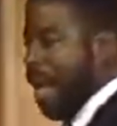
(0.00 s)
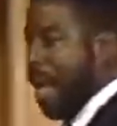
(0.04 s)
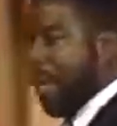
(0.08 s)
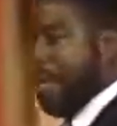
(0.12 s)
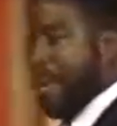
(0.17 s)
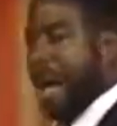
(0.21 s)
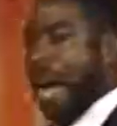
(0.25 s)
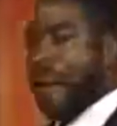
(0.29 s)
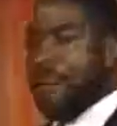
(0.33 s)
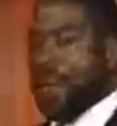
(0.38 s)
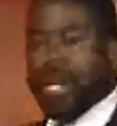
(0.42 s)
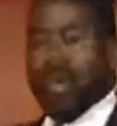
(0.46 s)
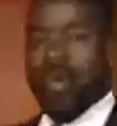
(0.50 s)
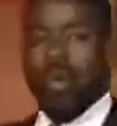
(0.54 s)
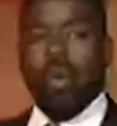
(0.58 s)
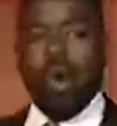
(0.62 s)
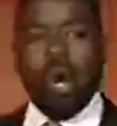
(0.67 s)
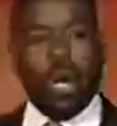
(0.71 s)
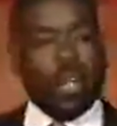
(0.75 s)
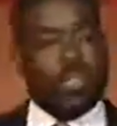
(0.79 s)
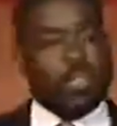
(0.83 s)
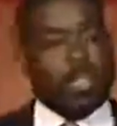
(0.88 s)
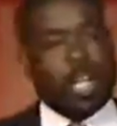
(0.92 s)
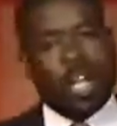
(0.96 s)
Bobby
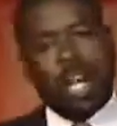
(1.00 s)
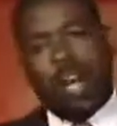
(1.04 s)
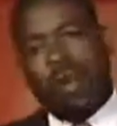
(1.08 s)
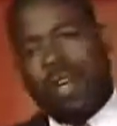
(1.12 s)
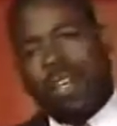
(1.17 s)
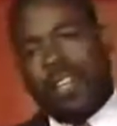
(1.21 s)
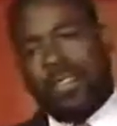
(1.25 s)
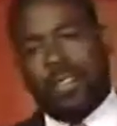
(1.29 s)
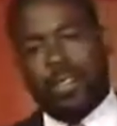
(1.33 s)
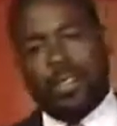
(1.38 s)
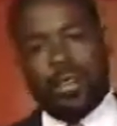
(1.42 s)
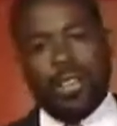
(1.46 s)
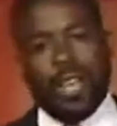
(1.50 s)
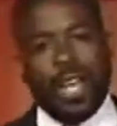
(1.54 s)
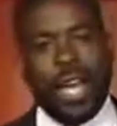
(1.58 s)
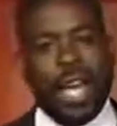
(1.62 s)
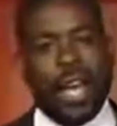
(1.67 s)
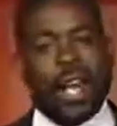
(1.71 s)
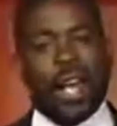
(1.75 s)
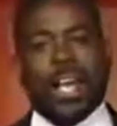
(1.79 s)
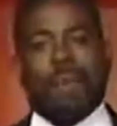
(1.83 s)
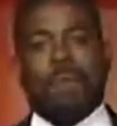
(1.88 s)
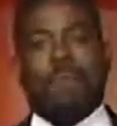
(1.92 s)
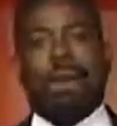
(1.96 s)
wanted to go into the
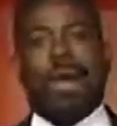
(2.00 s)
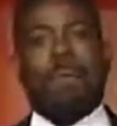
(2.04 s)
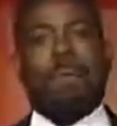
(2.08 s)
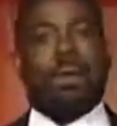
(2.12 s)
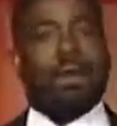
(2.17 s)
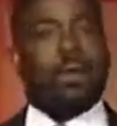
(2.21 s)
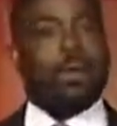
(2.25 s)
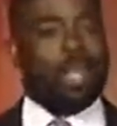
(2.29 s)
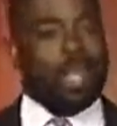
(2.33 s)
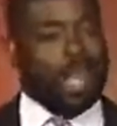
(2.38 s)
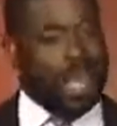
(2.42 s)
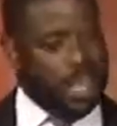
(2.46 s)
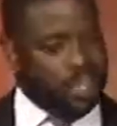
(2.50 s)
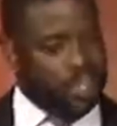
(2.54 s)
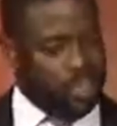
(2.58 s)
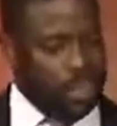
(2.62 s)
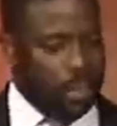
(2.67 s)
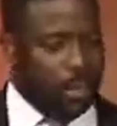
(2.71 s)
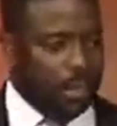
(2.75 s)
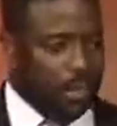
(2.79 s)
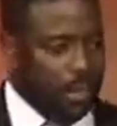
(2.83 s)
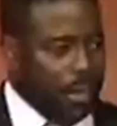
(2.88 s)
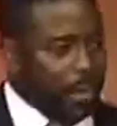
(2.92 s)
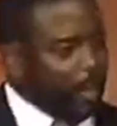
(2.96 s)
area of public
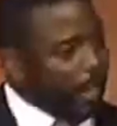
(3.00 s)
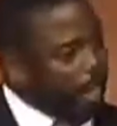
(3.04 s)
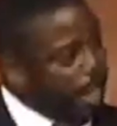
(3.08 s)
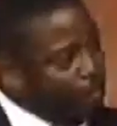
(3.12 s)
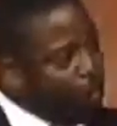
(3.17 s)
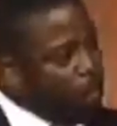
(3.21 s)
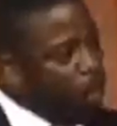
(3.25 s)
relations. He loved